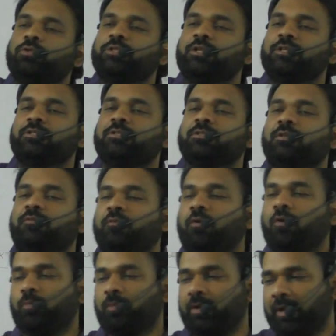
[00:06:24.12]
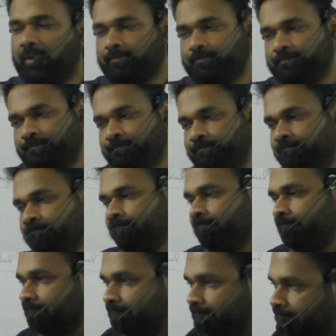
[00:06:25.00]
change in the formula.
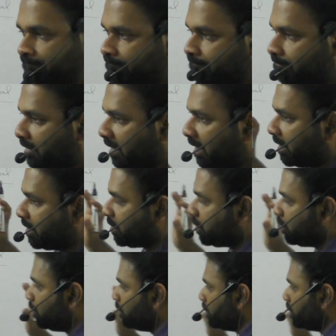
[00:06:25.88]
There is no